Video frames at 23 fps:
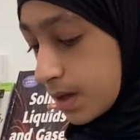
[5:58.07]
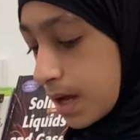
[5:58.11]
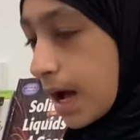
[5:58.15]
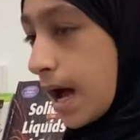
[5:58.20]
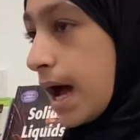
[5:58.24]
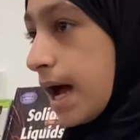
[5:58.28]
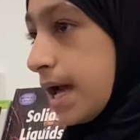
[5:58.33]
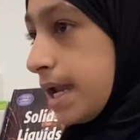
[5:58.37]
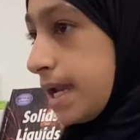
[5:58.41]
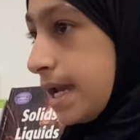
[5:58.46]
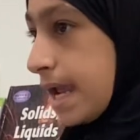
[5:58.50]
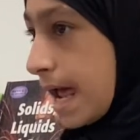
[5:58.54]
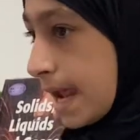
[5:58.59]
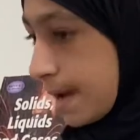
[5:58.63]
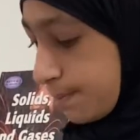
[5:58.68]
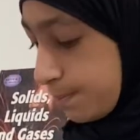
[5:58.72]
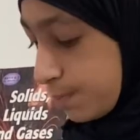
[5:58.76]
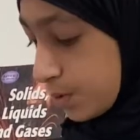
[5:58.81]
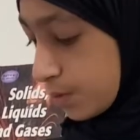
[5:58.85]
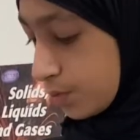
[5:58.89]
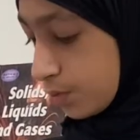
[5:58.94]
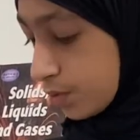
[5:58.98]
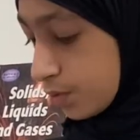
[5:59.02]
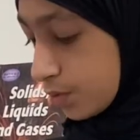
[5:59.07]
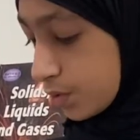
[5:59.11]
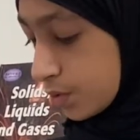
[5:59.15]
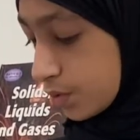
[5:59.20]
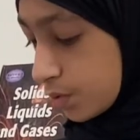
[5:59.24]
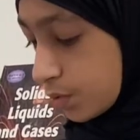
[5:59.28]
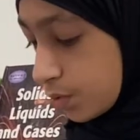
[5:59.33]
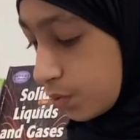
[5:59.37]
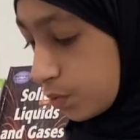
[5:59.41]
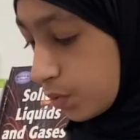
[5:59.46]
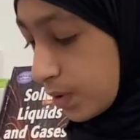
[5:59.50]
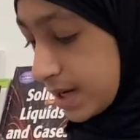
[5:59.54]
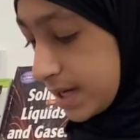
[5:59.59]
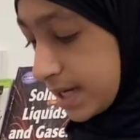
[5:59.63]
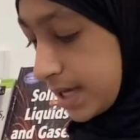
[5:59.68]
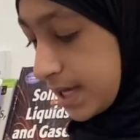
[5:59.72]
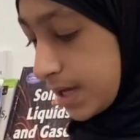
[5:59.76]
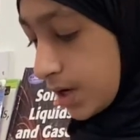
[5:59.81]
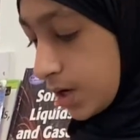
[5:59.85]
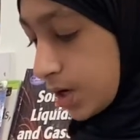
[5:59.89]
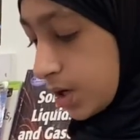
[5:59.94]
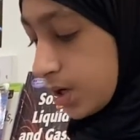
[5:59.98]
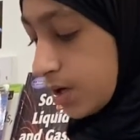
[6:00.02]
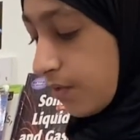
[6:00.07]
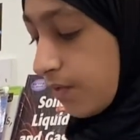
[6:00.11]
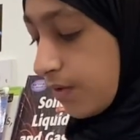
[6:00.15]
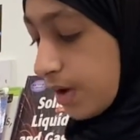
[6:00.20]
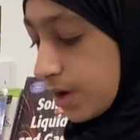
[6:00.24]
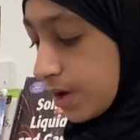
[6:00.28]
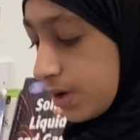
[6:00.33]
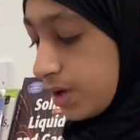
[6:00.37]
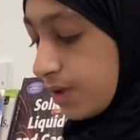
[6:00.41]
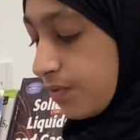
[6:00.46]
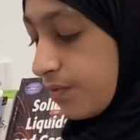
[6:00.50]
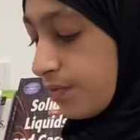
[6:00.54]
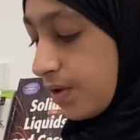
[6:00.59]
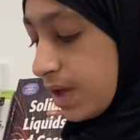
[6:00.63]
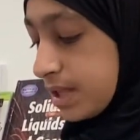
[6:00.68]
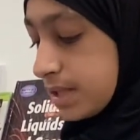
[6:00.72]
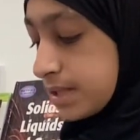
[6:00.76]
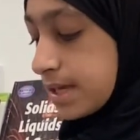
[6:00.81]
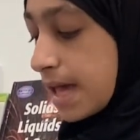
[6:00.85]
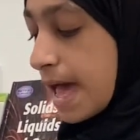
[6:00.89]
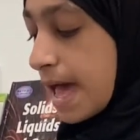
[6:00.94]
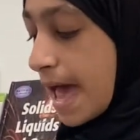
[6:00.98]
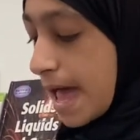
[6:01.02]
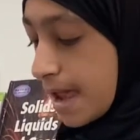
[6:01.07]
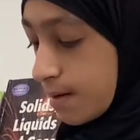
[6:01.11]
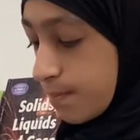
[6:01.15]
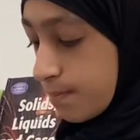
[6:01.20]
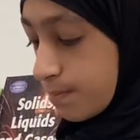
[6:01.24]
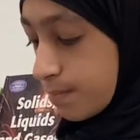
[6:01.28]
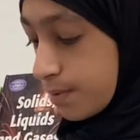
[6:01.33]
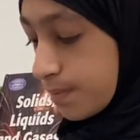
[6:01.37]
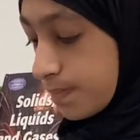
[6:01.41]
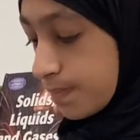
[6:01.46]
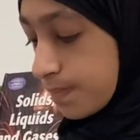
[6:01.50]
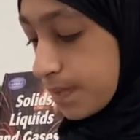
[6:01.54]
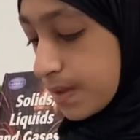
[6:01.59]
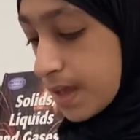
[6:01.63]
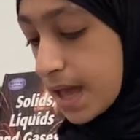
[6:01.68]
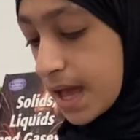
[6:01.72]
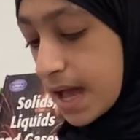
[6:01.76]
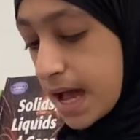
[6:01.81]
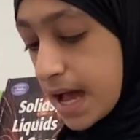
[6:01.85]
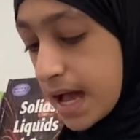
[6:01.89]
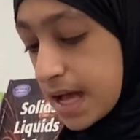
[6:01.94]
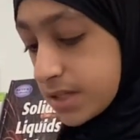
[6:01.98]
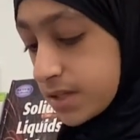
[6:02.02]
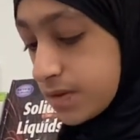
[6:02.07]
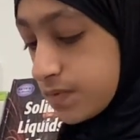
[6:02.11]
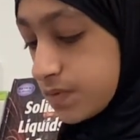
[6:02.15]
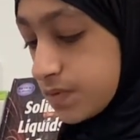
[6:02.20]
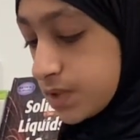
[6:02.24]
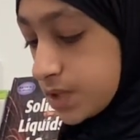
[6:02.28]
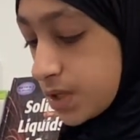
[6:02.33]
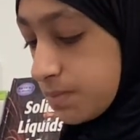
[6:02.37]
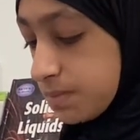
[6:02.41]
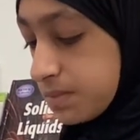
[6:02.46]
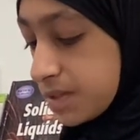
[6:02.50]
"I'll help you," when he heard a very faint "help," as if some